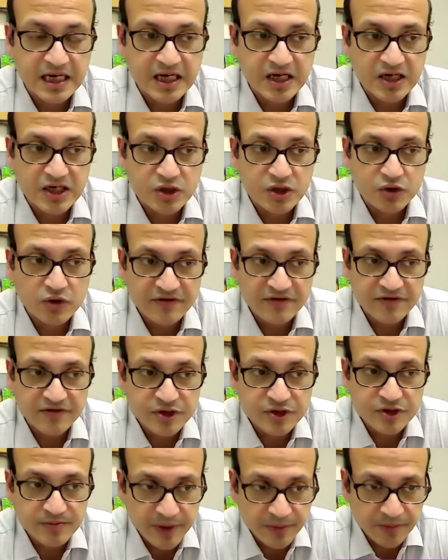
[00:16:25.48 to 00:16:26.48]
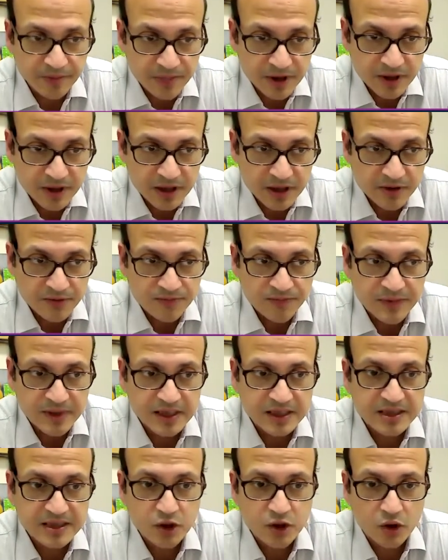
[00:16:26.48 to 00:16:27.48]
You have to remember
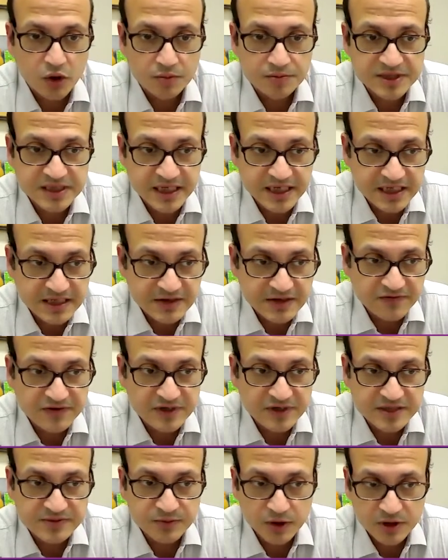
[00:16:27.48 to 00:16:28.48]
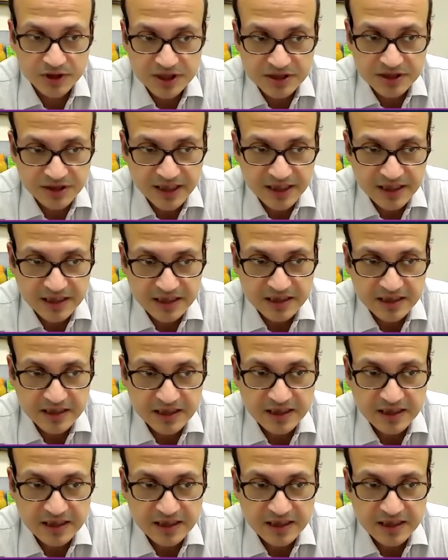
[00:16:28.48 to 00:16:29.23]
that the objective response rate